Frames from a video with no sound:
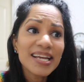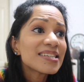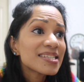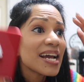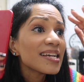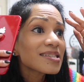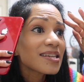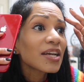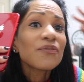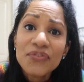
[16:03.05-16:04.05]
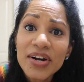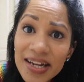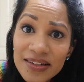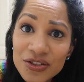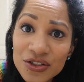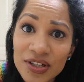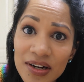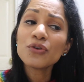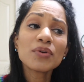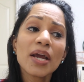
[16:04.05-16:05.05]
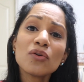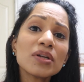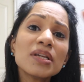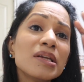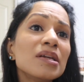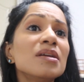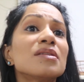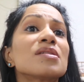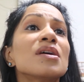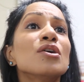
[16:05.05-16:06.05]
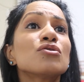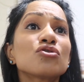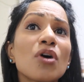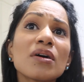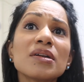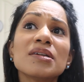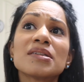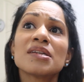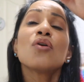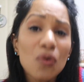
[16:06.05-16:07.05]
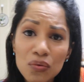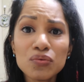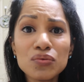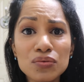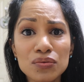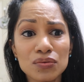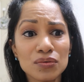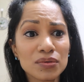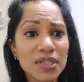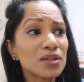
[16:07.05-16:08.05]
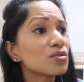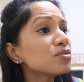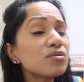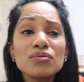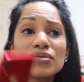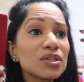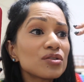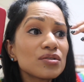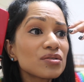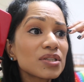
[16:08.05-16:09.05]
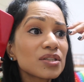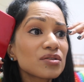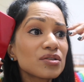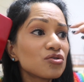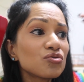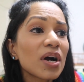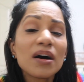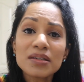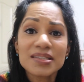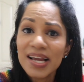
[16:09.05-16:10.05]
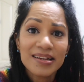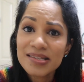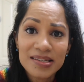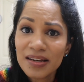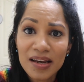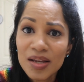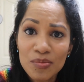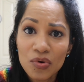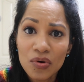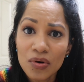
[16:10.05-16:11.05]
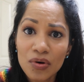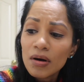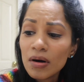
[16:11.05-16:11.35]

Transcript: It tastes like fridge. You cannot eat chocolate cold. It it's just, it's, you can't taste it anymore.